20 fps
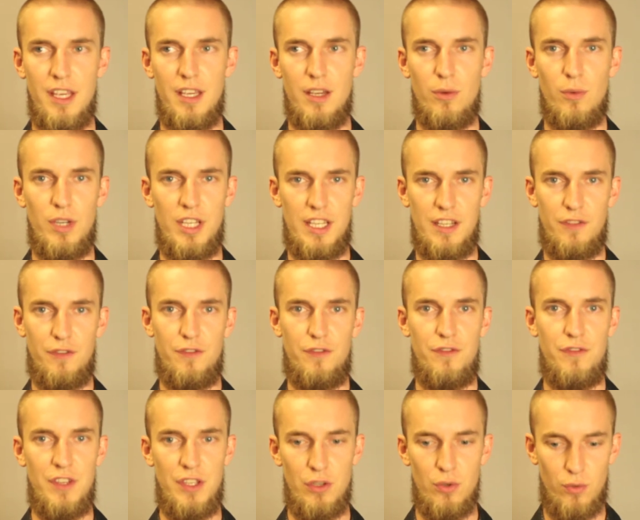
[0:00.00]
We can
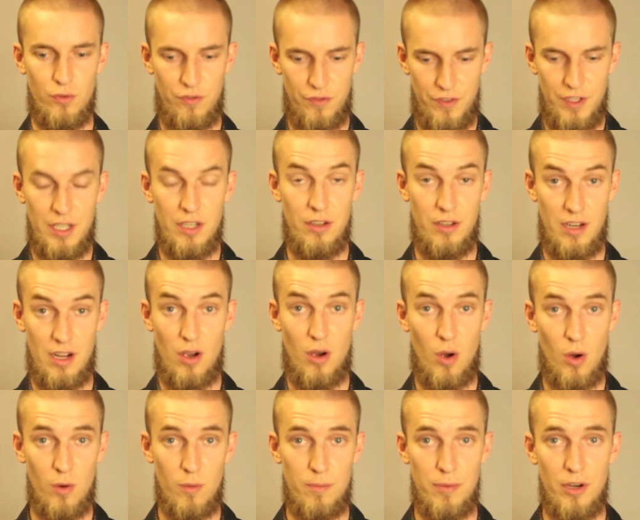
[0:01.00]
feel fear in our
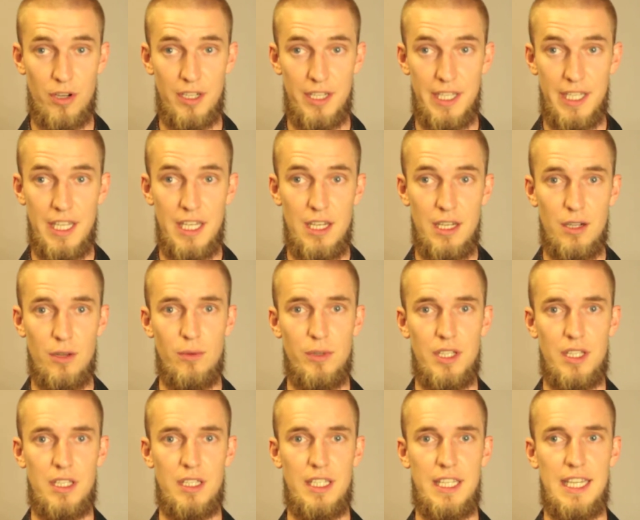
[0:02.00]
whole body.
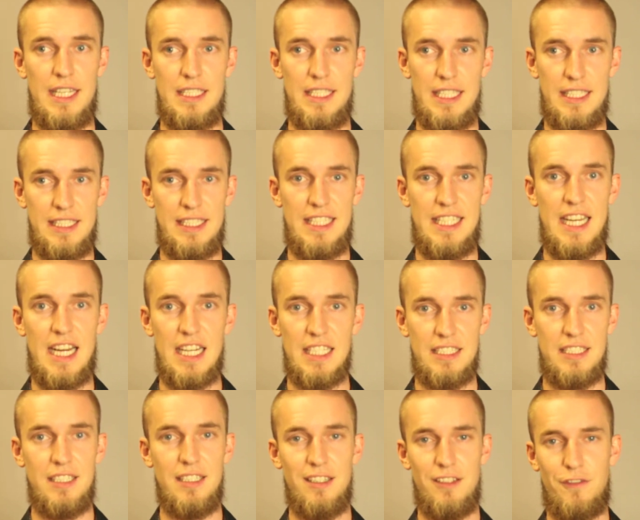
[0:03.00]
We can get that
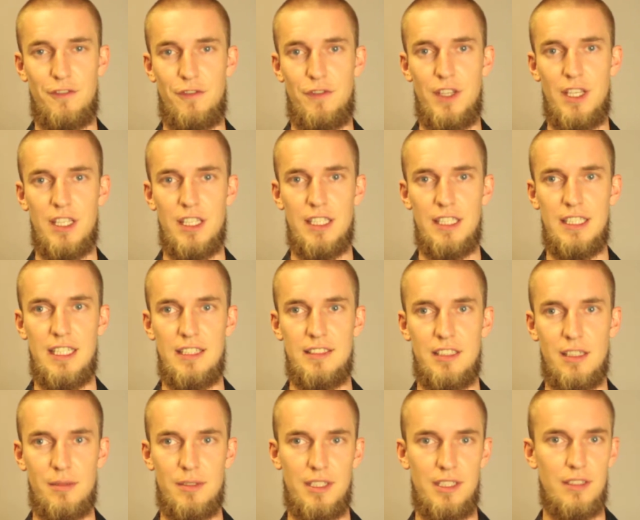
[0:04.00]
gut feeling that
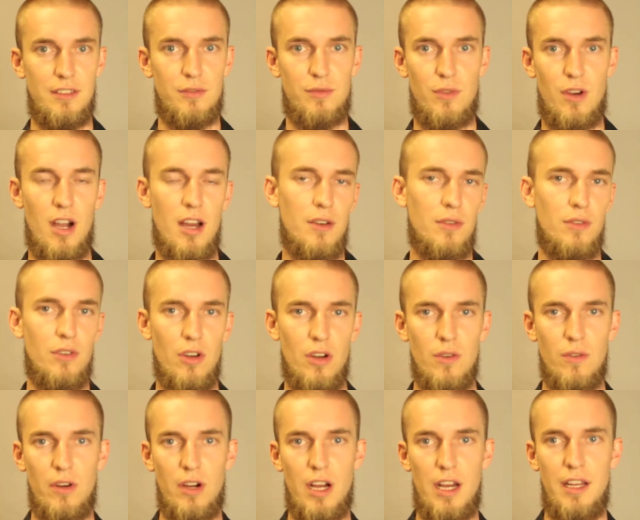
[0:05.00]
something is right or
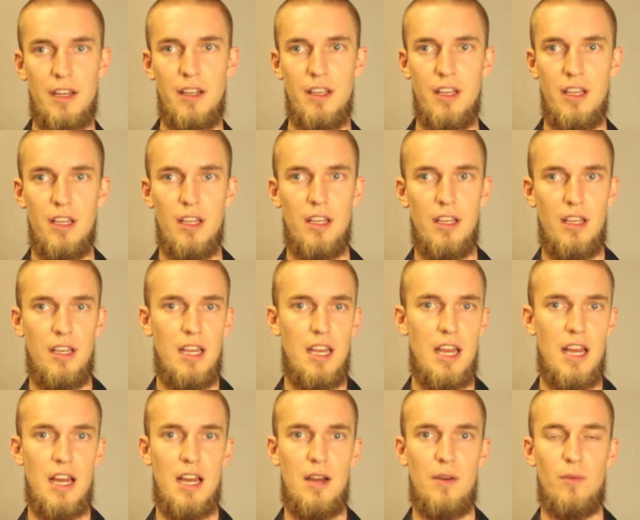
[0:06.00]
not
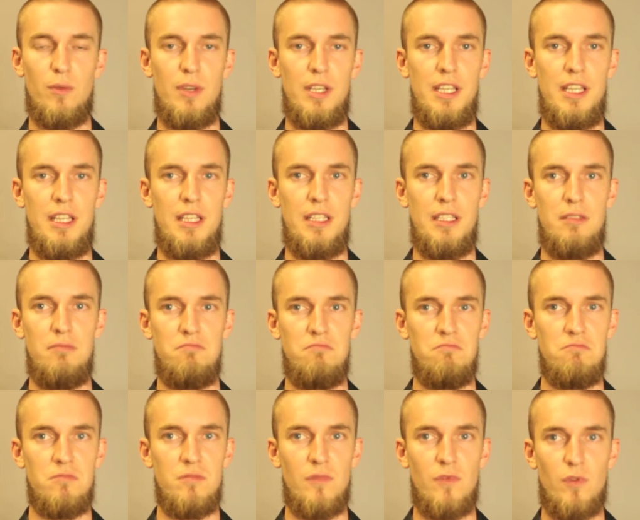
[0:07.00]
right. We
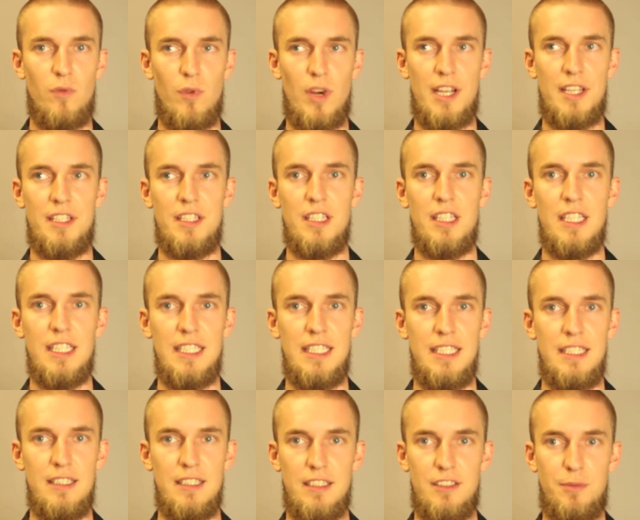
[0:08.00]

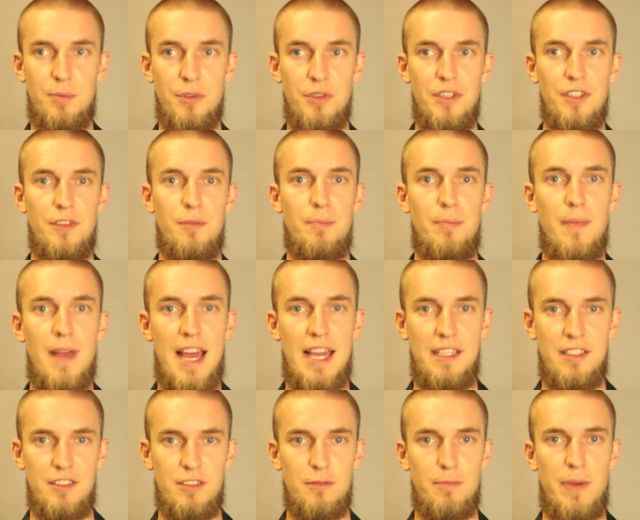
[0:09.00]
regularly experience
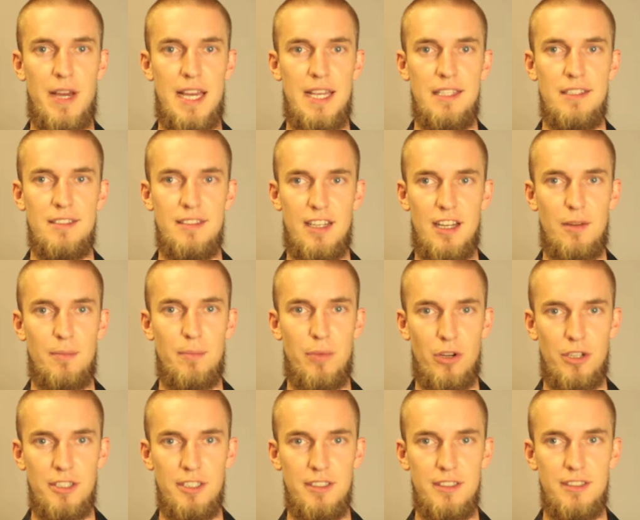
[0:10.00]
aches and pains in our
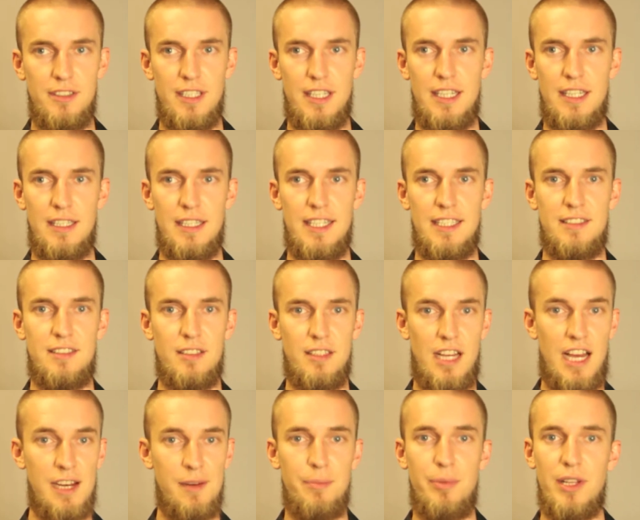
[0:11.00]
bodies, and that's
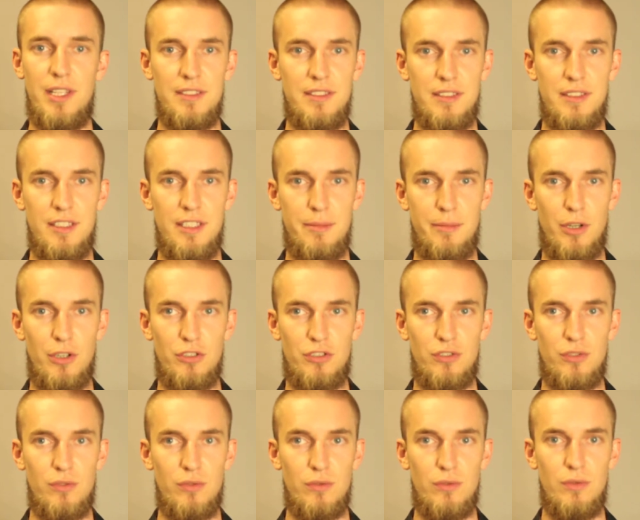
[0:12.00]
an unpleasant
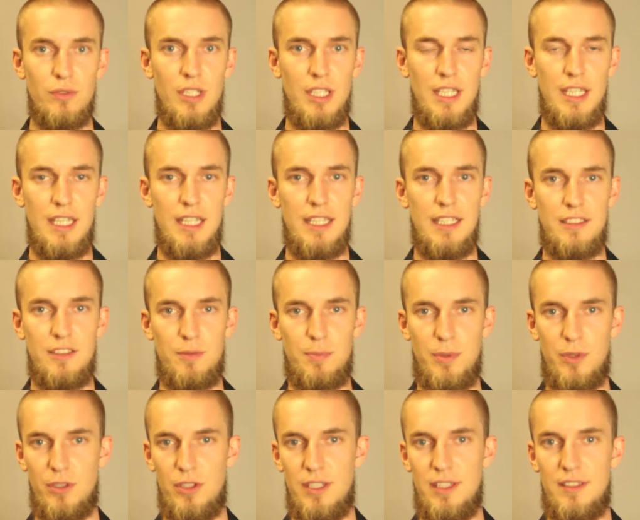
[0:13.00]
emotional
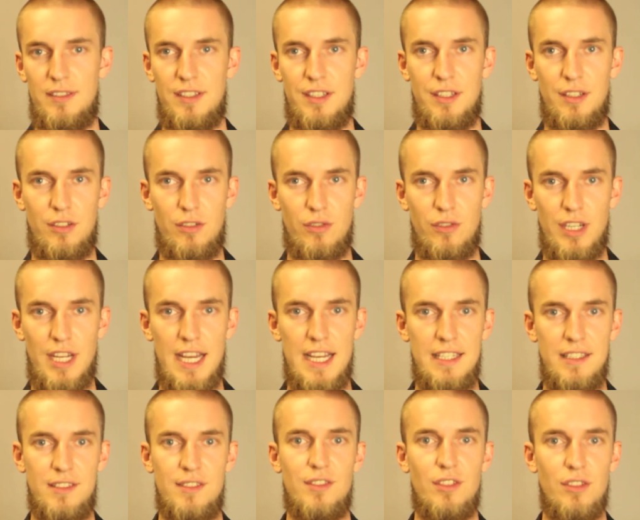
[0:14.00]
experience, and it
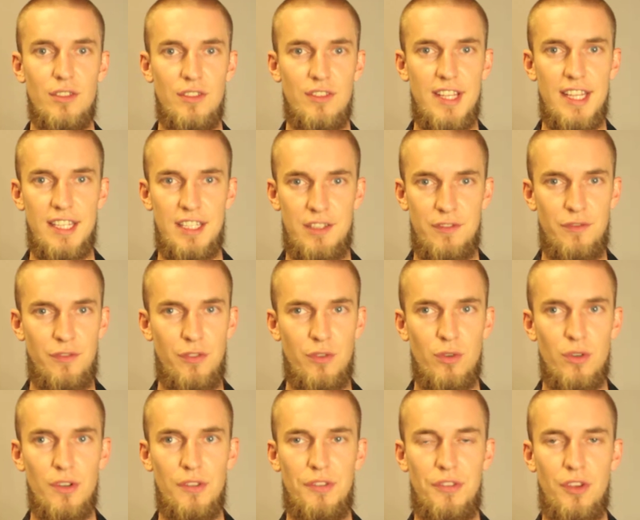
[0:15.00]
creates those negative
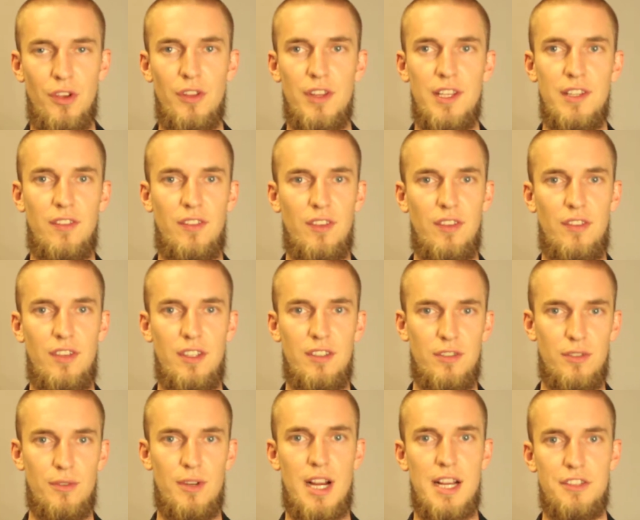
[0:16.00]
thoughts. So there's this
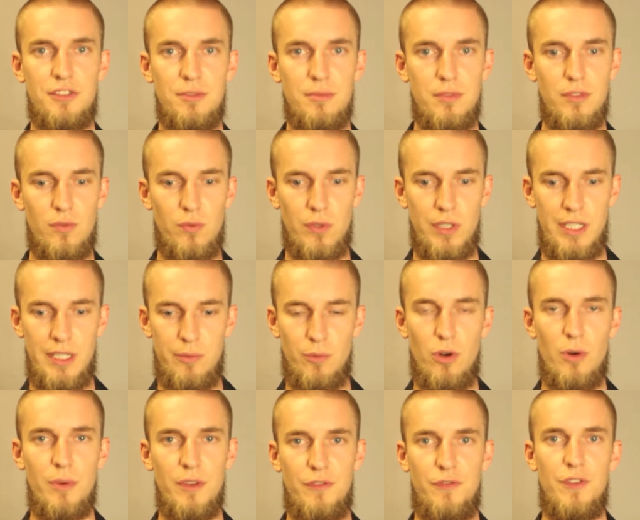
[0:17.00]
interaction between
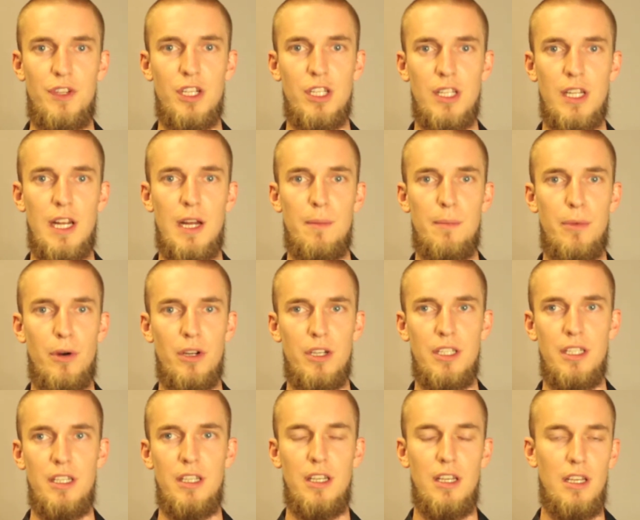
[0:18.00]
what we feel in our
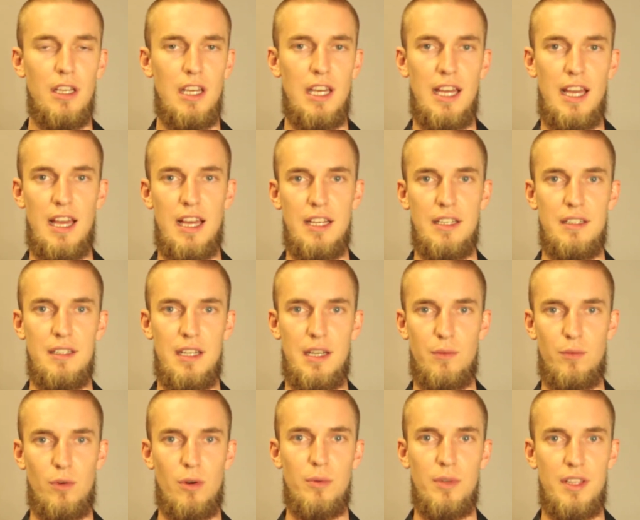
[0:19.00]
body and
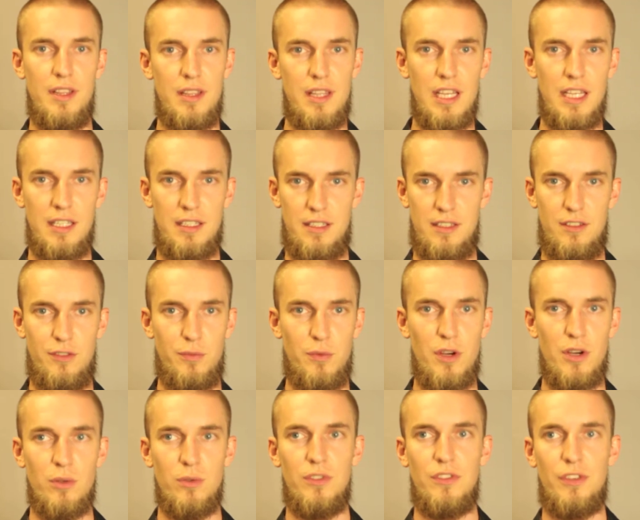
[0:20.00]
what we think as well.